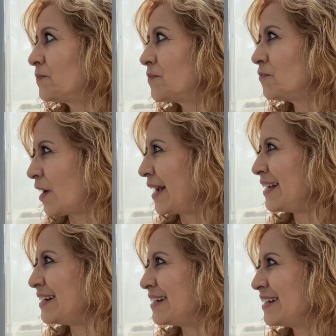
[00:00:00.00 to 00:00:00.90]

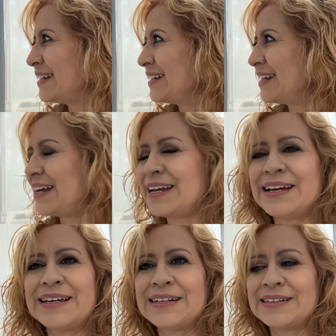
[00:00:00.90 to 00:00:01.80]
right? Mm-hmm.
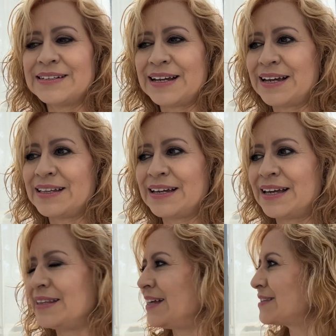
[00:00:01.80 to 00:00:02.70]
And
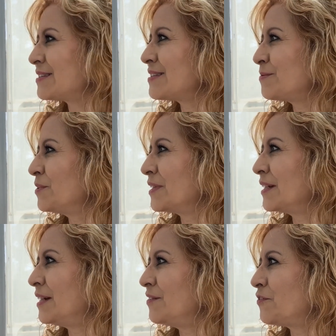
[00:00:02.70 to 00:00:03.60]
that's
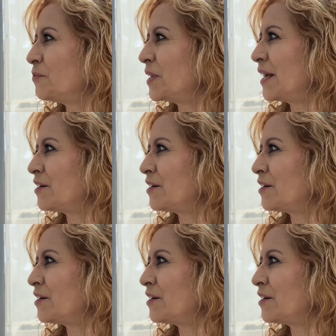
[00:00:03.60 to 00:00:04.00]
really it for me.